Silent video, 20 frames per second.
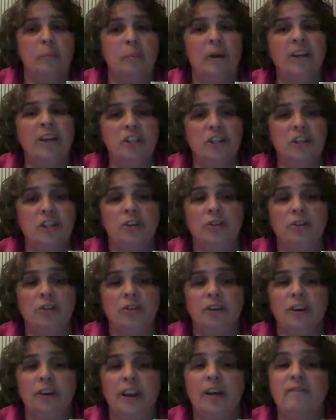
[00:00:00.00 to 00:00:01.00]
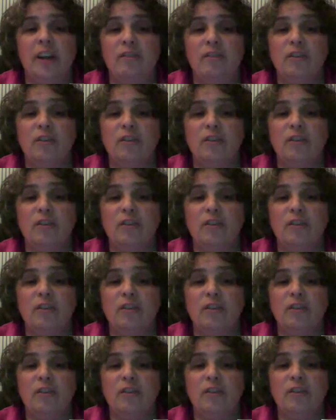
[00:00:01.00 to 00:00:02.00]
My children have never been
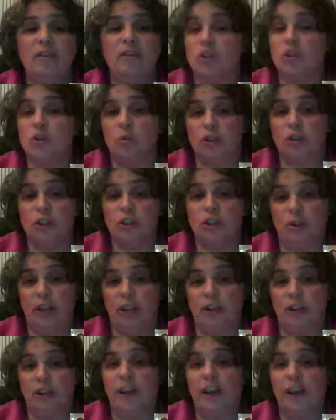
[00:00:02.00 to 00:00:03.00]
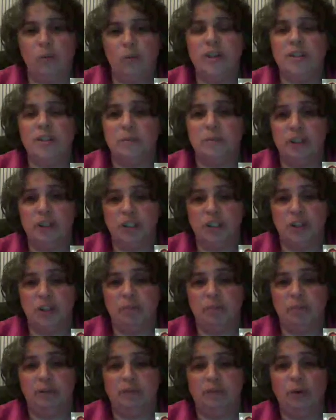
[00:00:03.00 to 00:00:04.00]
involved in a school shooting like the ones
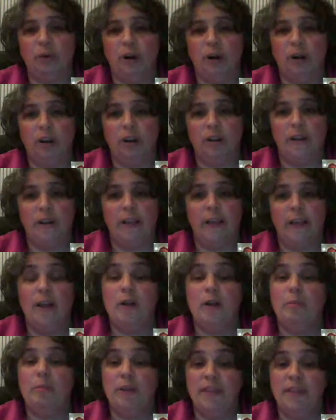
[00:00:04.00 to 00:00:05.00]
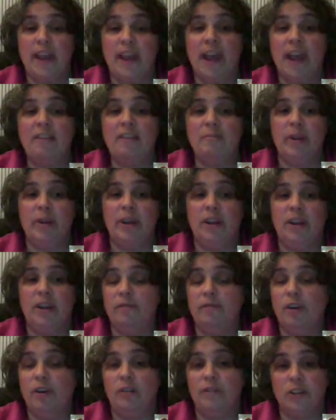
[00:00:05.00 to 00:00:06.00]
mentioned before, but they have been
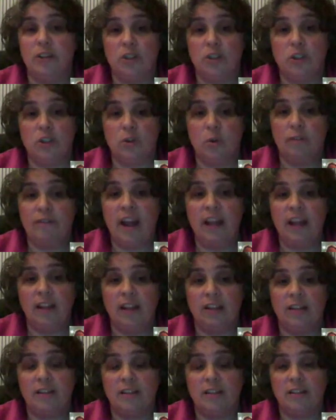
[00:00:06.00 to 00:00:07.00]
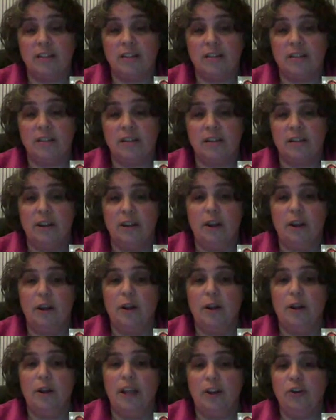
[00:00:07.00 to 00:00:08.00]
involved in school violence.
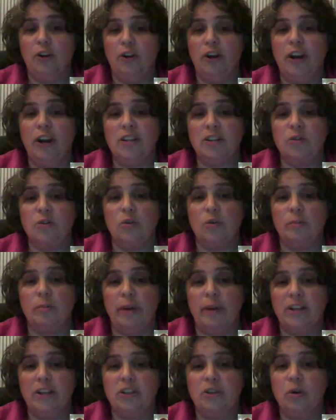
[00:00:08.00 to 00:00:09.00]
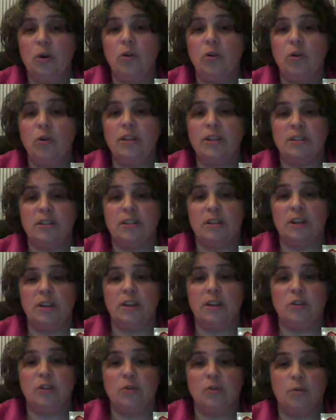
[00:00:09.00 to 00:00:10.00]
In grade school, my 2 oldest
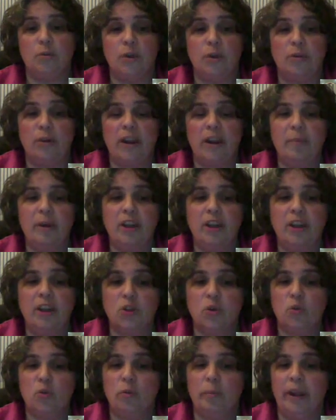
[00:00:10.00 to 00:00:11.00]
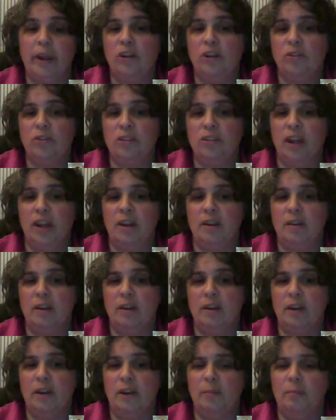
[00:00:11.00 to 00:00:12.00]
sons were threatened by a schoolmate who
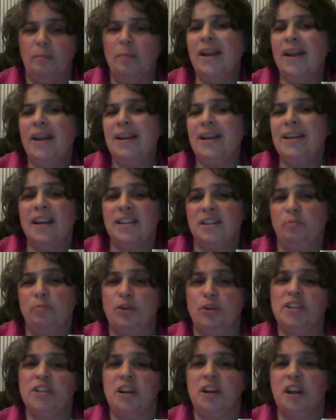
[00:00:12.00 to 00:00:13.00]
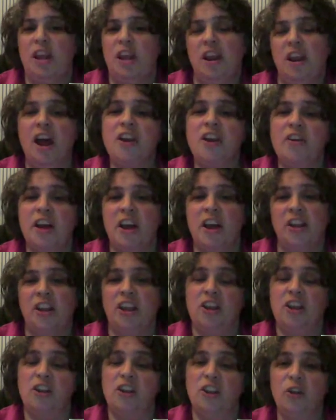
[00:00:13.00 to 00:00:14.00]
said, "My dad's in prison and I know how
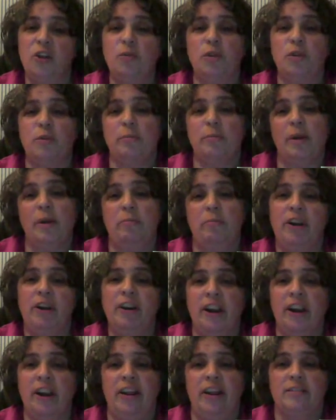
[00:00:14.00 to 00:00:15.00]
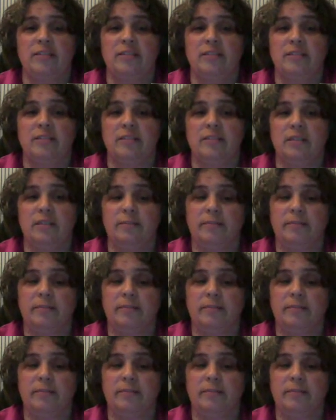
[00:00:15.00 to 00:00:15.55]
to kill you with my bare hands."